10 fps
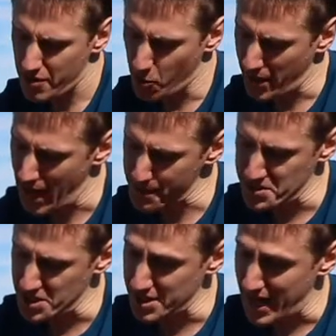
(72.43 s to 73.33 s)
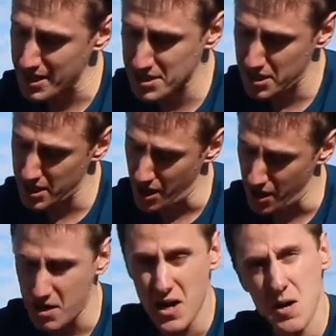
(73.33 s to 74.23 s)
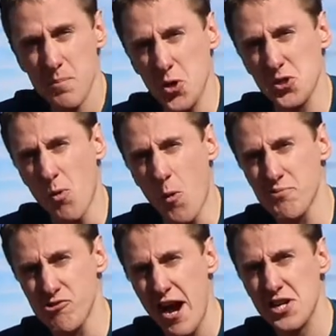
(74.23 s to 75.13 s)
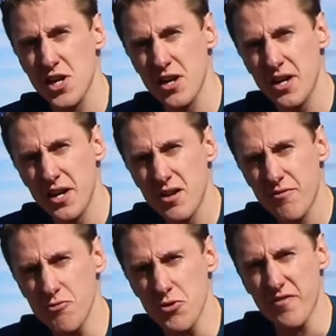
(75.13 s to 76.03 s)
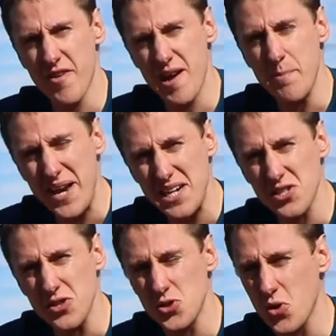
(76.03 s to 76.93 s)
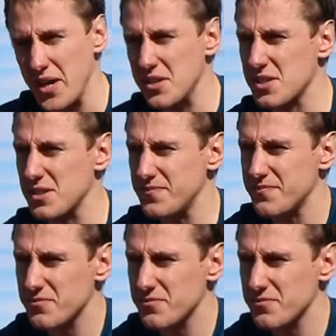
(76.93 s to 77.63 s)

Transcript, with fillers: What happens is that uh, puts more pressure through the very base of the joints,